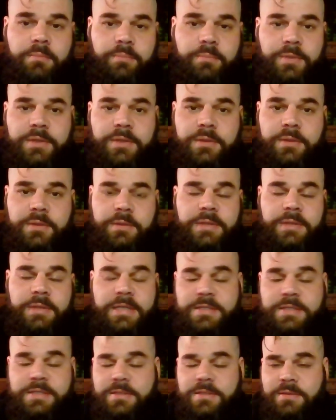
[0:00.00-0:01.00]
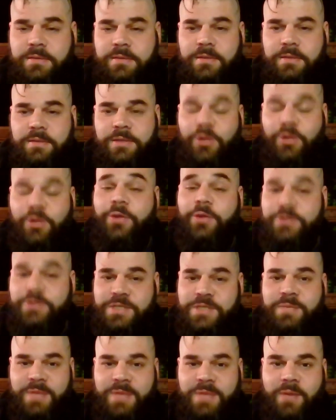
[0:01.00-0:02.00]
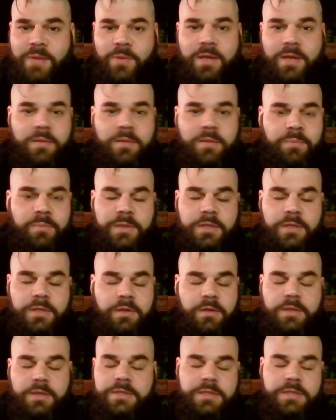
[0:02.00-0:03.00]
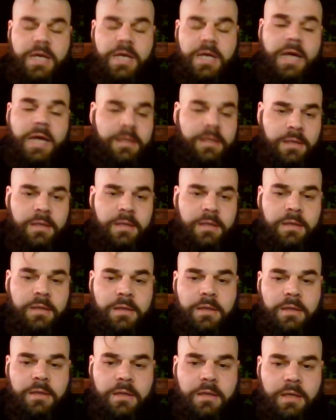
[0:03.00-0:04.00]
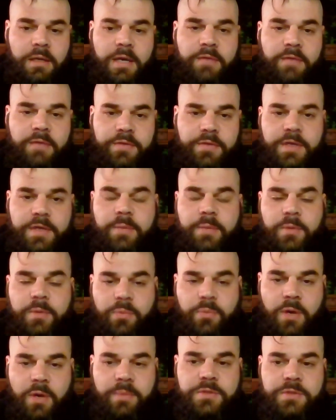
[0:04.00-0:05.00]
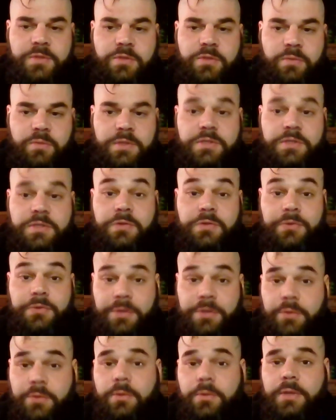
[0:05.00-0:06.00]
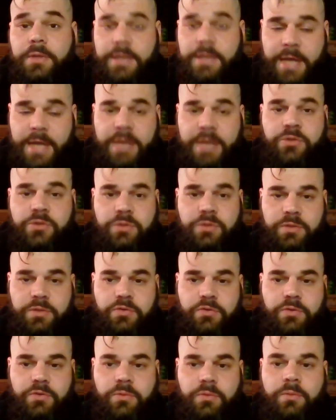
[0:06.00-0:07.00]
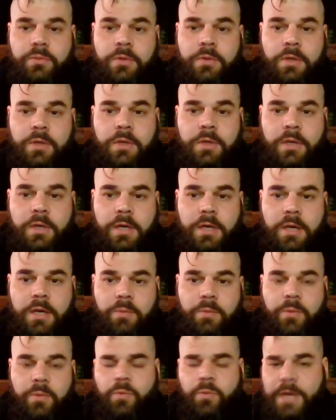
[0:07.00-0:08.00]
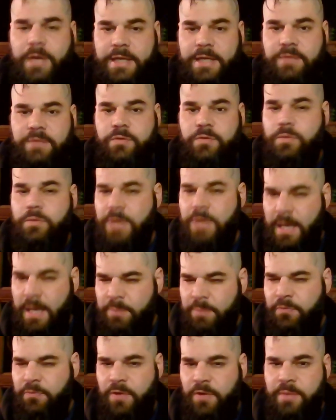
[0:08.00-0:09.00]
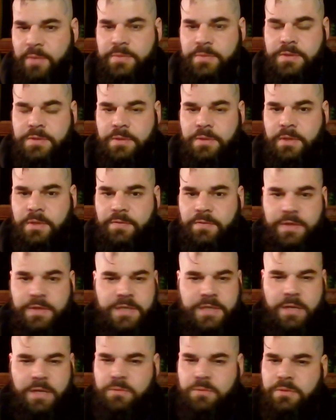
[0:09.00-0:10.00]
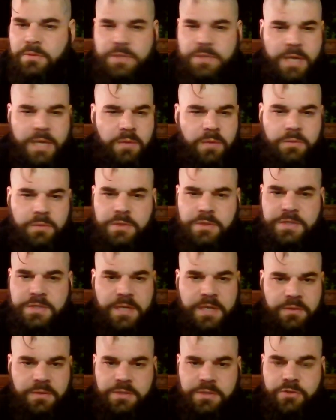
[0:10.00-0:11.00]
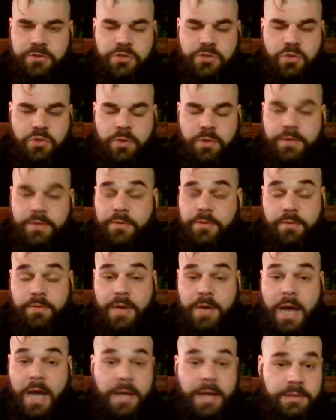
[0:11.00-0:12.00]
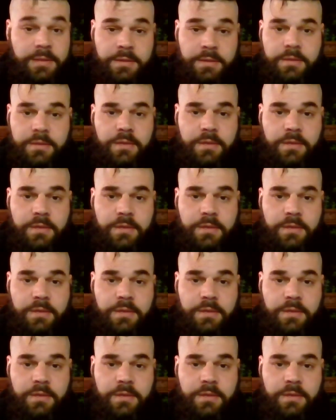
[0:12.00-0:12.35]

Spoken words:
but that's, they'll seem that way, but it's not. Everything I'm going to promise you is literally and actually true. And when I give you time frames, if they sound salesy or short, they're not.